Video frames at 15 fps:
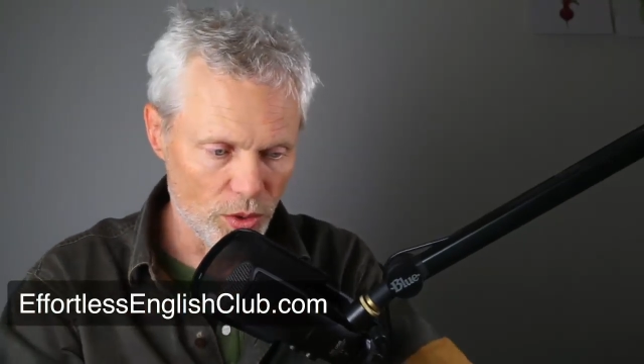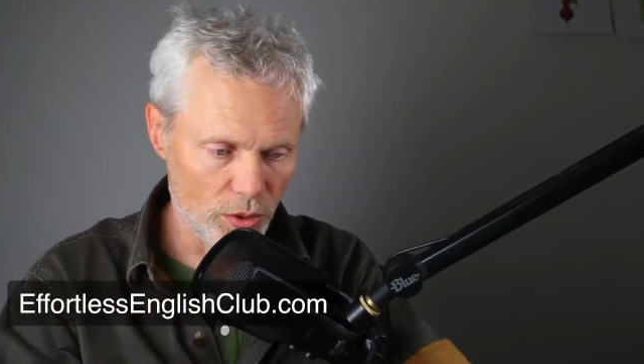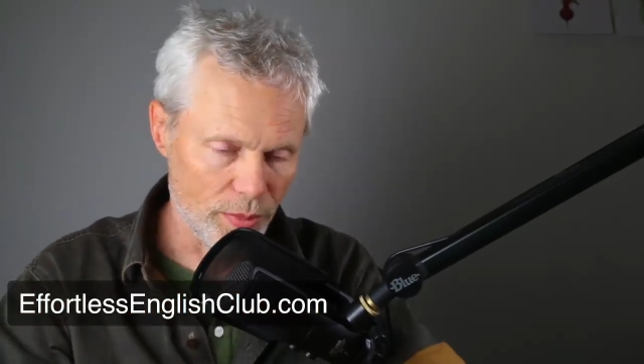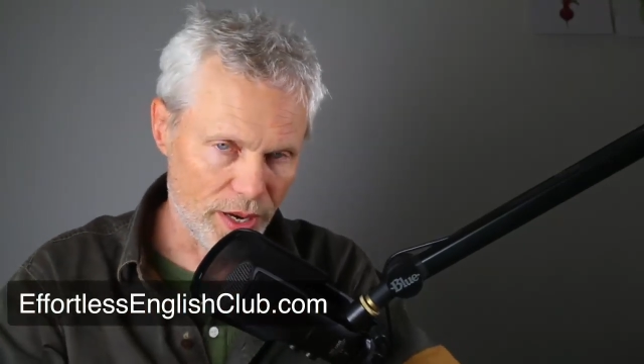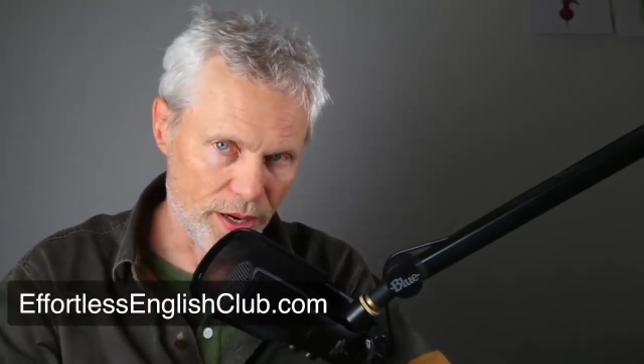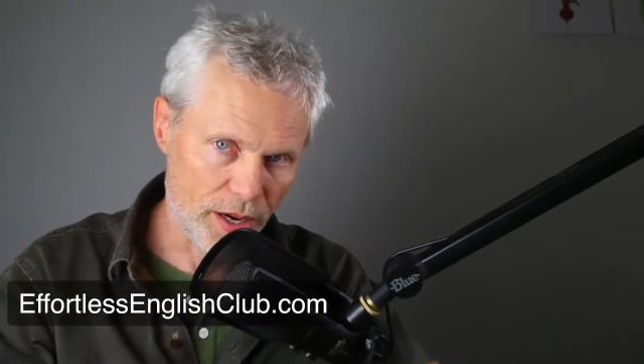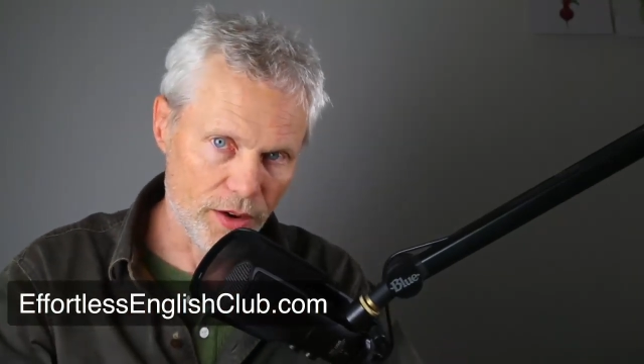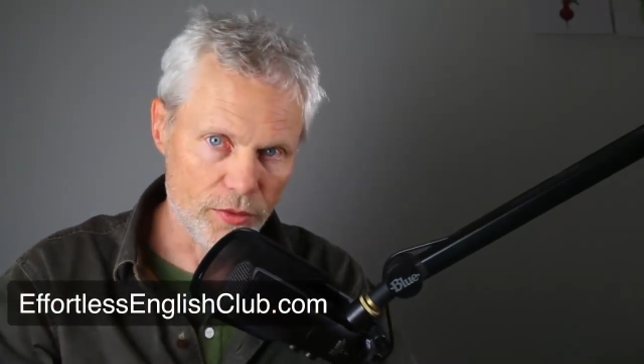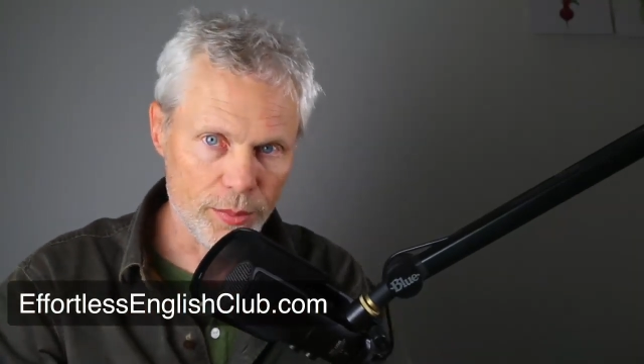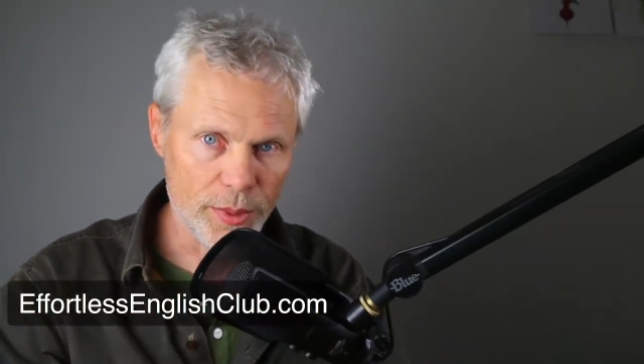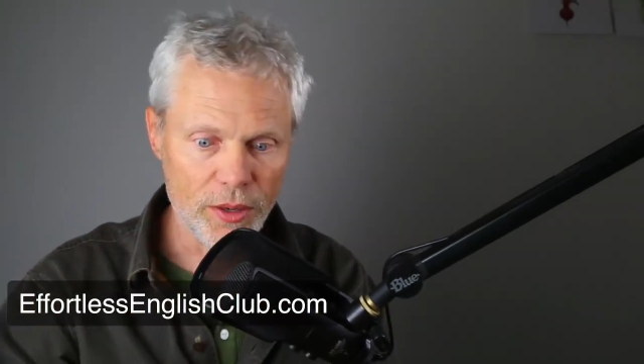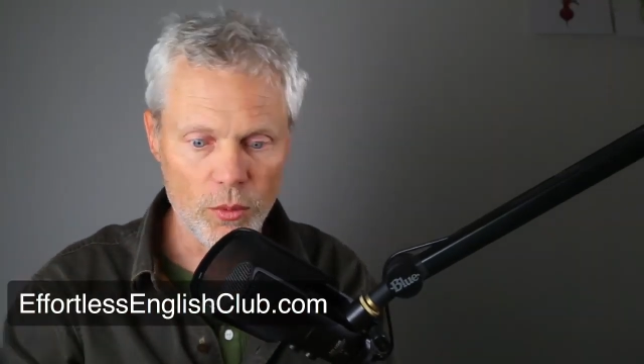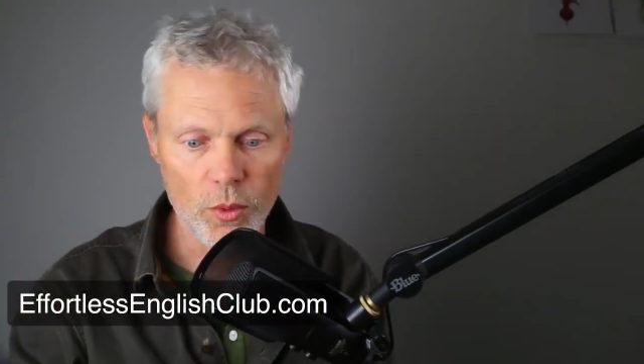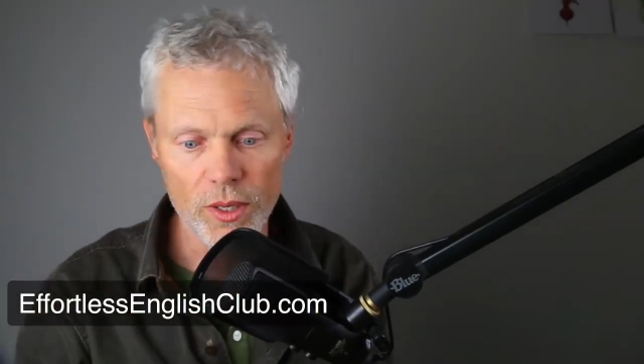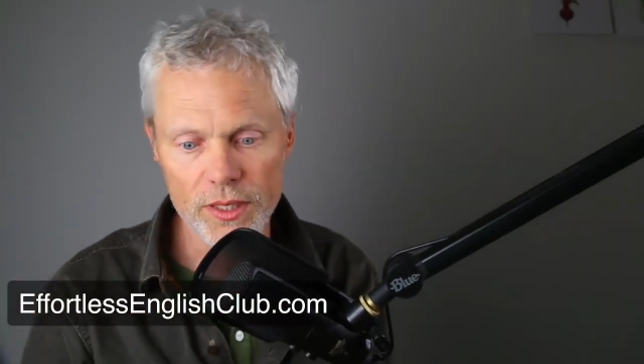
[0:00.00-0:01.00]
modern government
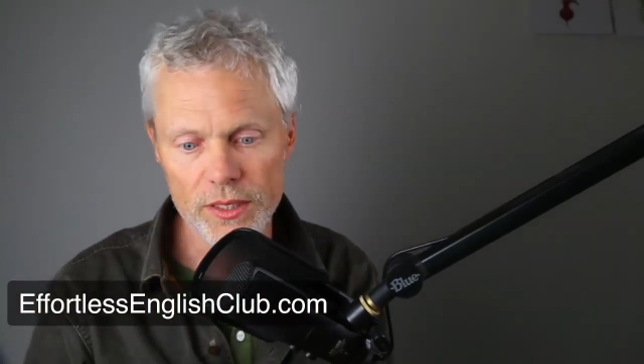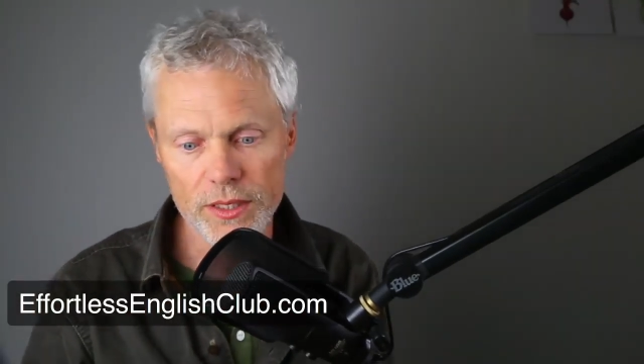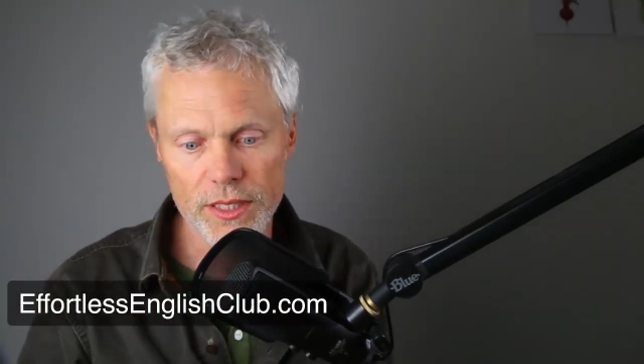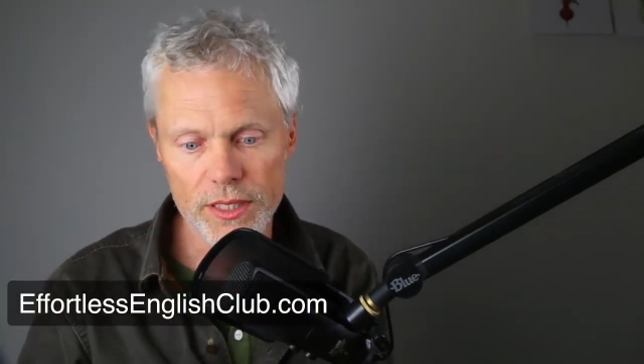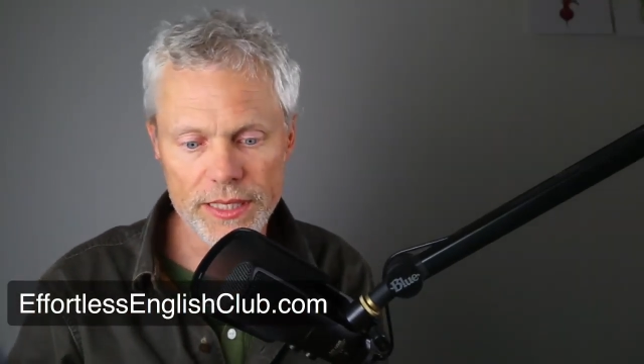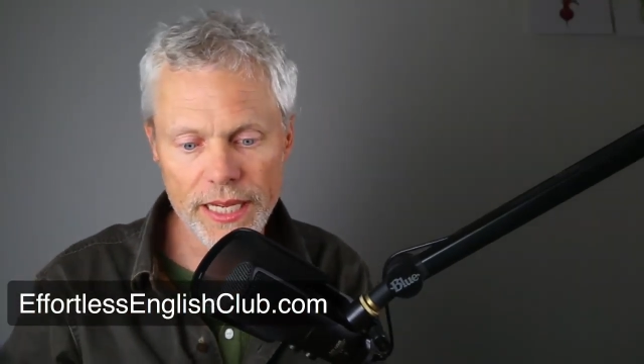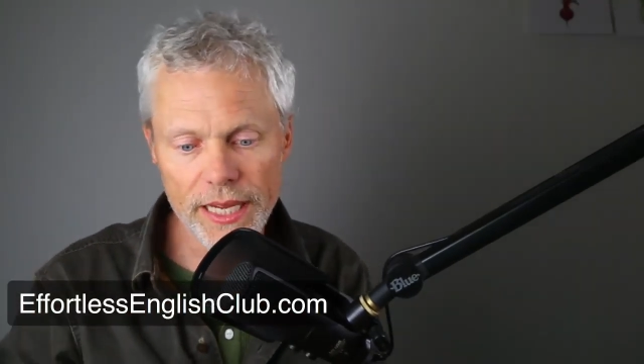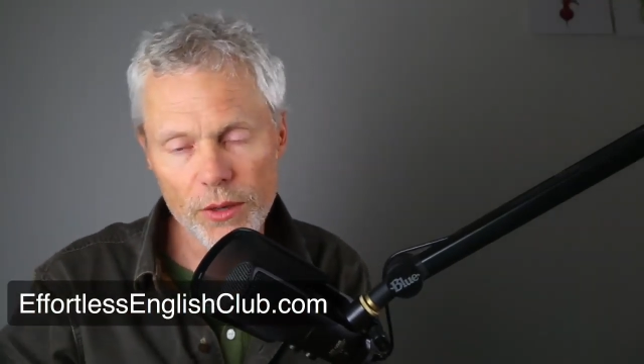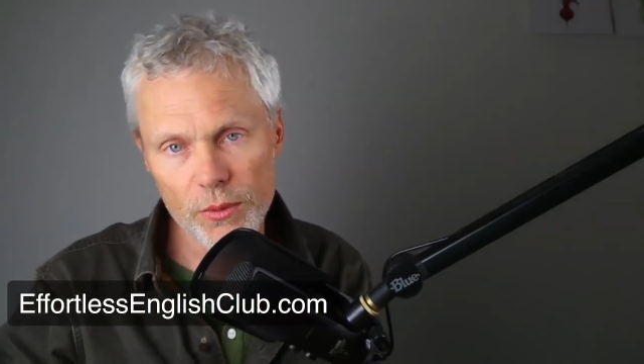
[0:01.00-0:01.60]
want to take